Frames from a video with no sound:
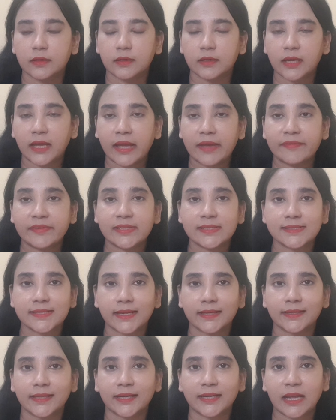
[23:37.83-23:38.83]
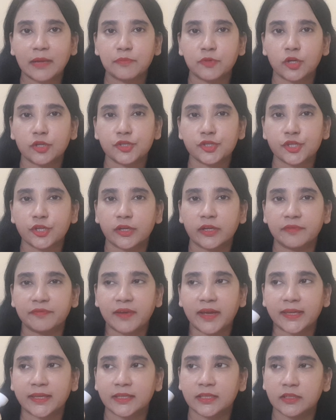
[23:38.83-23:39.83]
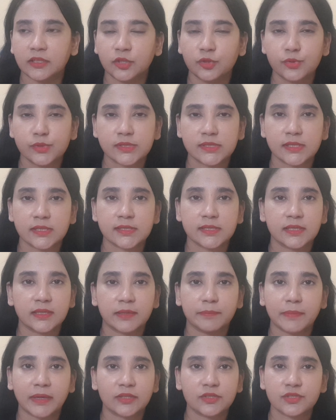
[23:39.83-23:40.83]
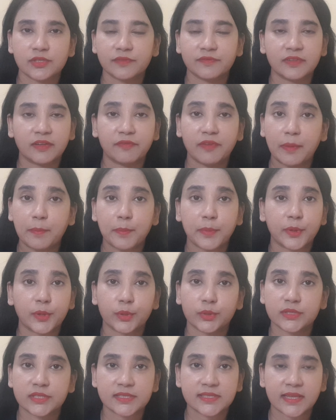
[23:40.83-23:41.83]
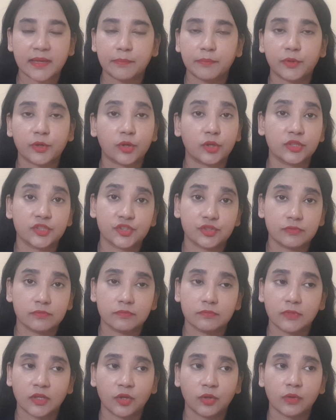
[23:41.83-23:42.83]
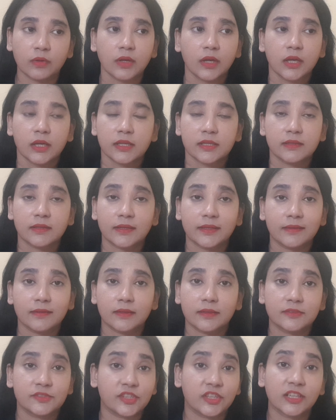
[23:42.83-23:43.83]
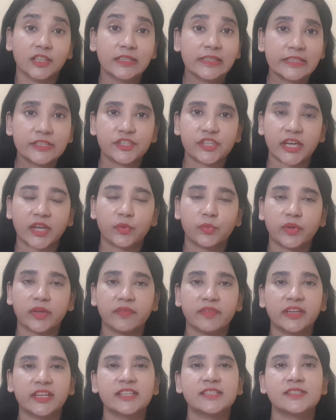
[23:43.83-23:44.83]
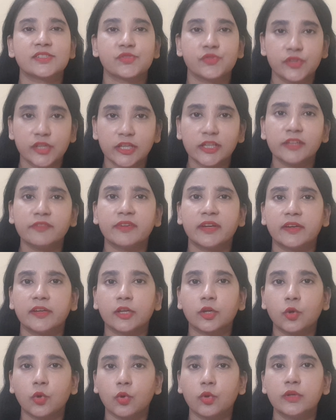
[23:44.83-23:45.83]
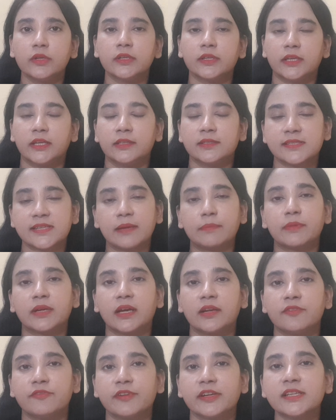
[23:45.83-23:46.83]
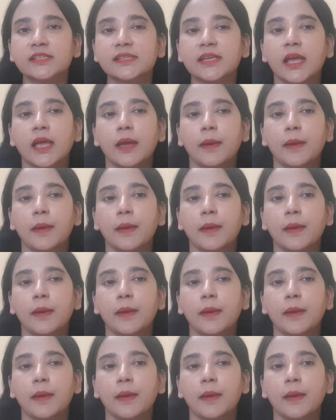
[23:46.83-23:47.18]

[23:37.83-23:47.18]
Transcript: having said that I'm not sure if I can use this in the months of November or December or you know early January when it's really very cold in some countries